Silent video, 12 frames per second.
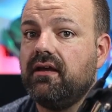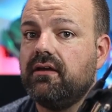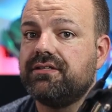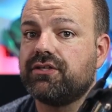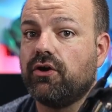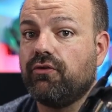
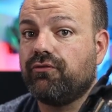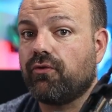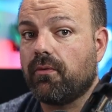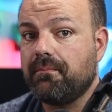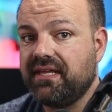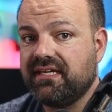So
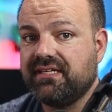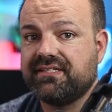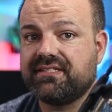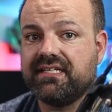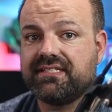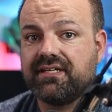for
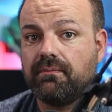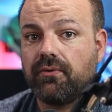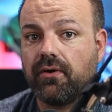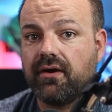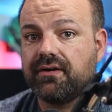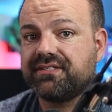minis, detailed
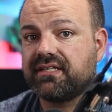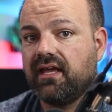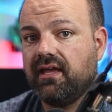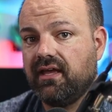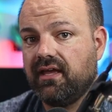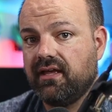parts,
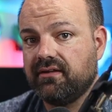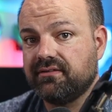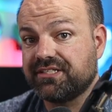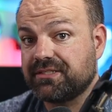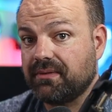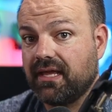and
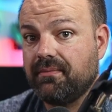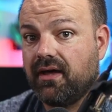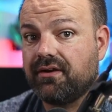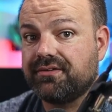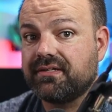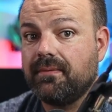display
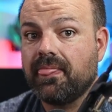models,